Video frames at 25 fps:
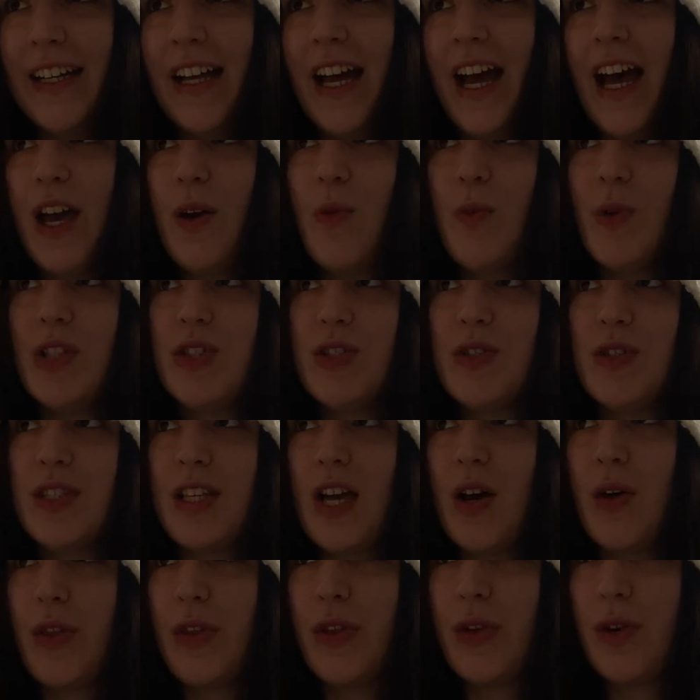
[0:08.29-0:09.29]
I went to
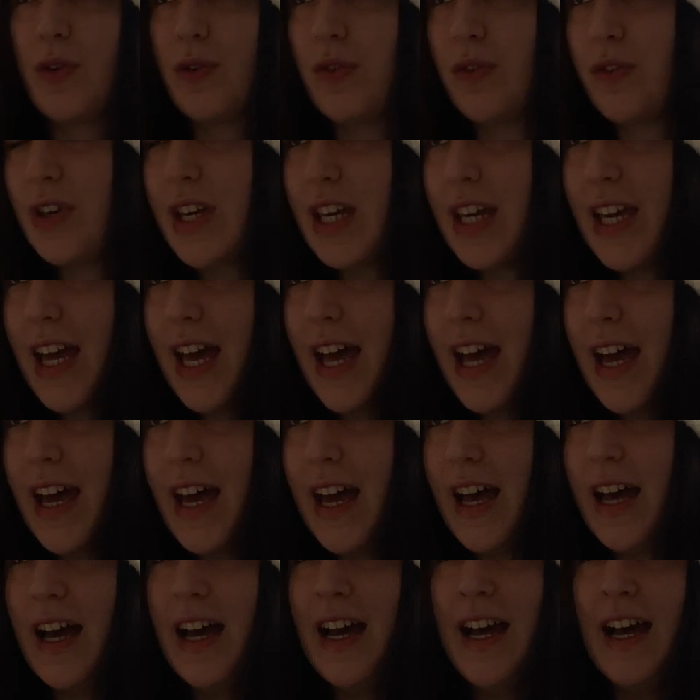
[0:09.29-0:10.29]
South
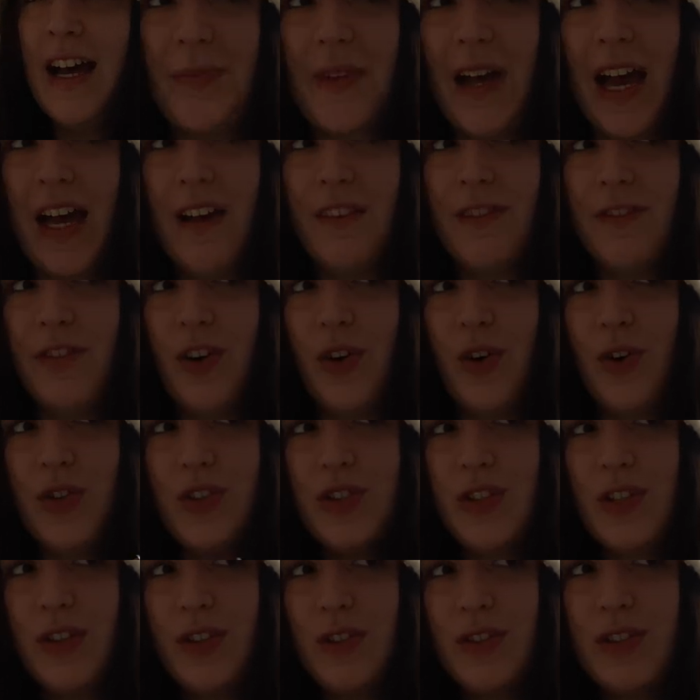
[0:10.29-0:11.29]
Korea. I've
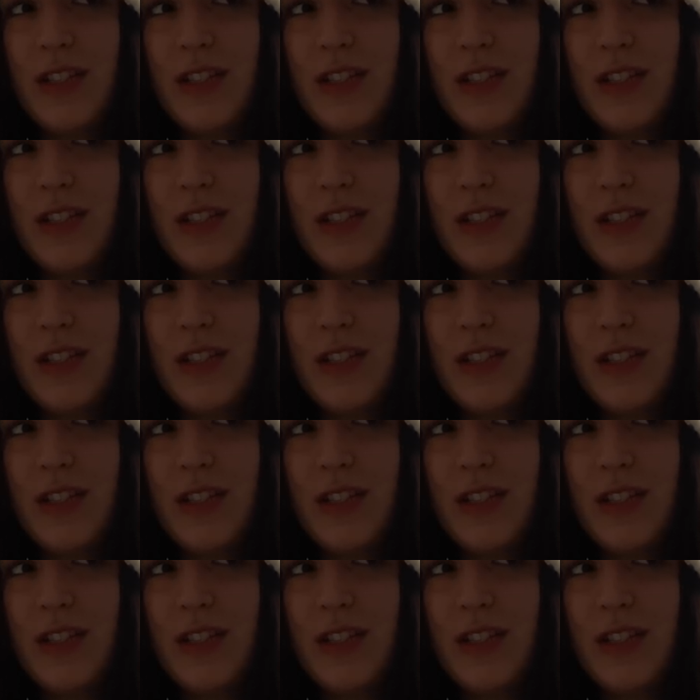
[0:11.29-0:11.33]
also